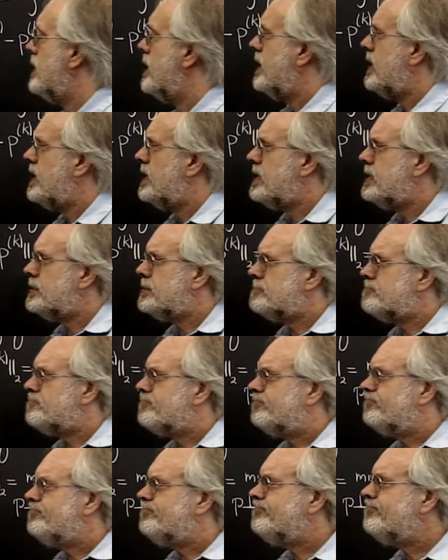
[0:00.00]
And
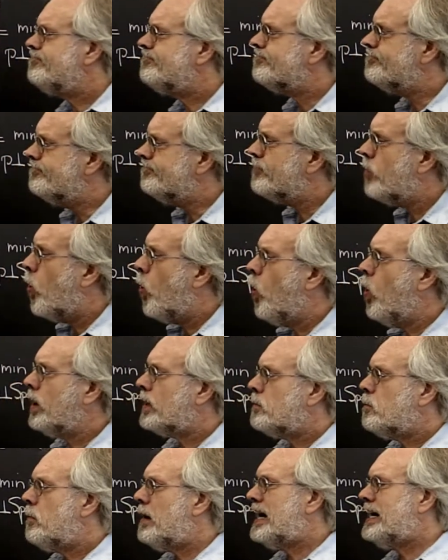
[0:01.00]
hmm,
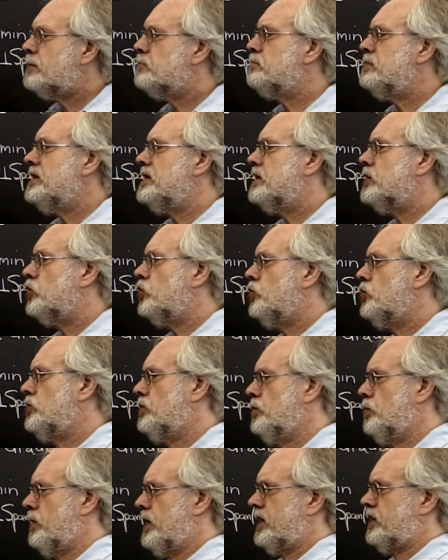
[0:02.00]
what might be a good
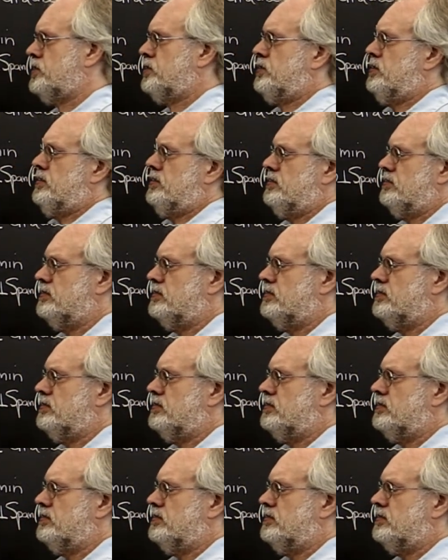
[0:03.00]
direction?